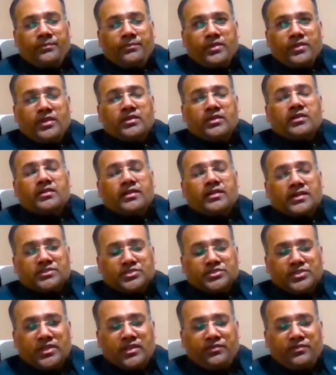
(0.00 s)
In a
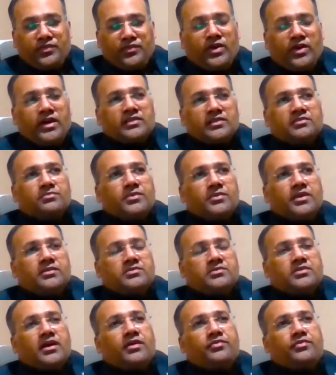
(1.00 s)
nutshell, if you ask me,
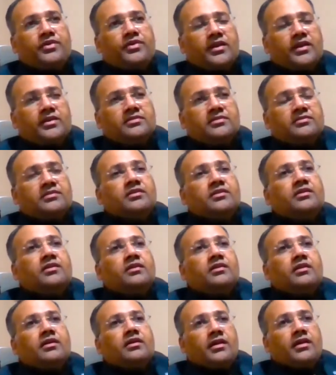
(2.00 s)
staffing
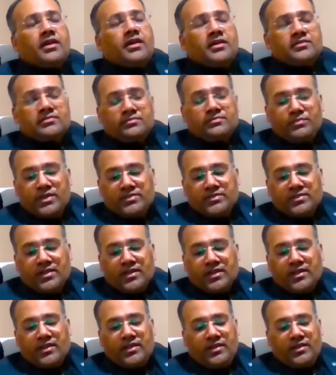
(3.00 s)
is
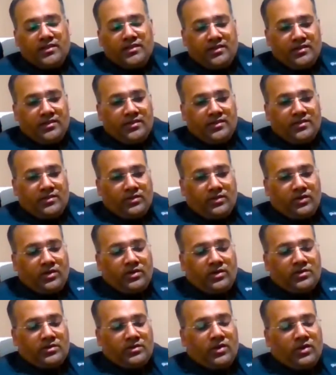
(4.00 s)
basically
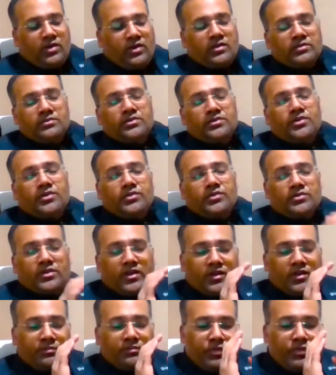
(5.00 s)
on the
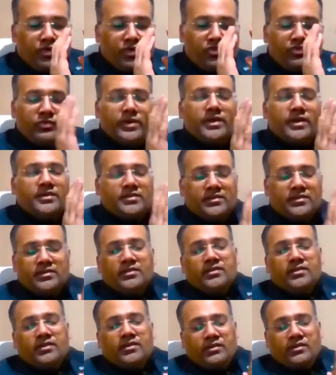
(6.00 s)

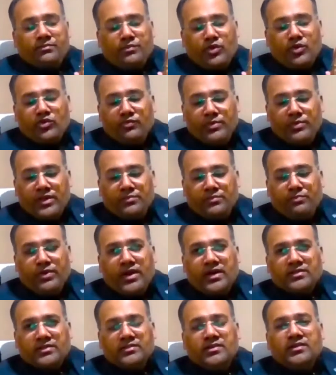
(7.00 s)
improvement
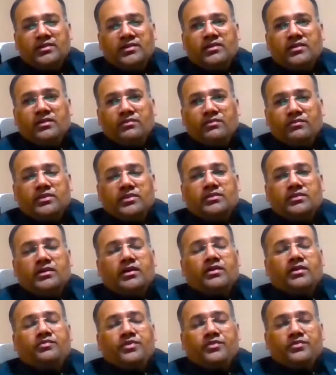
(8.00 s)
path with
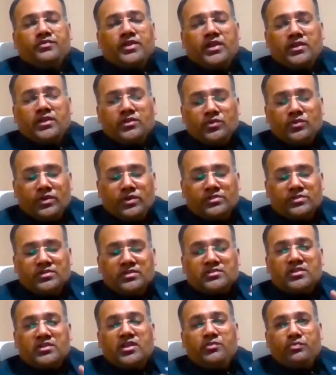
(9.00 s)
a 15 to
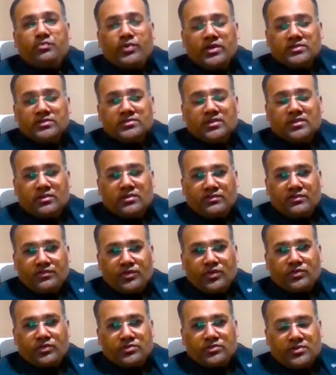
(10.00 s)
16% of
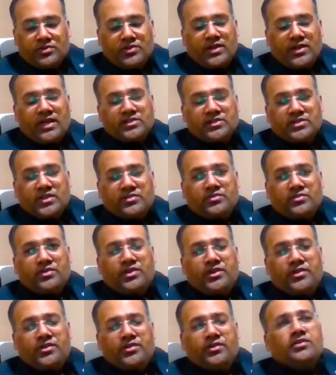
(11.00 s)
growth
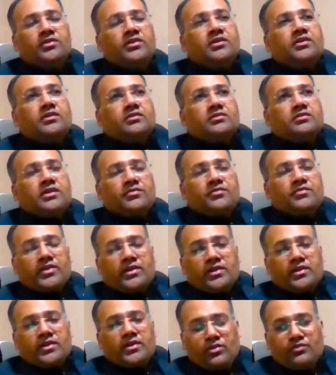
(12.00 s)
trajectory, that we
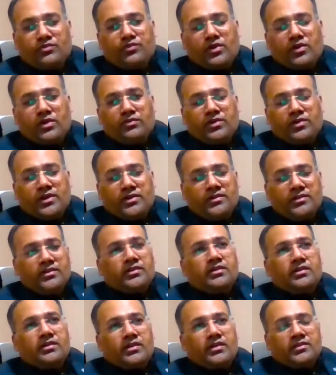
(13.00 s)
can look forward
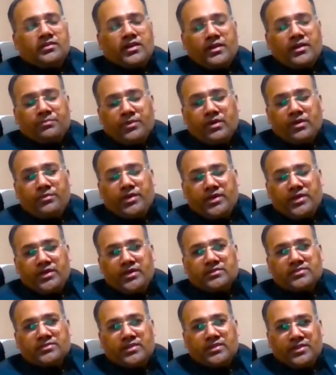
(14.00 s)
in the upcoming
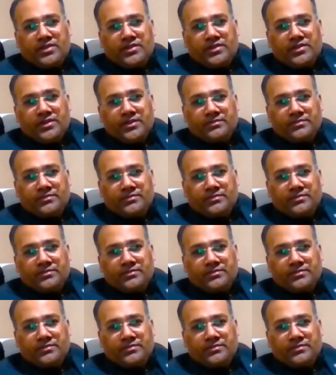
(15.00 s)
years in India.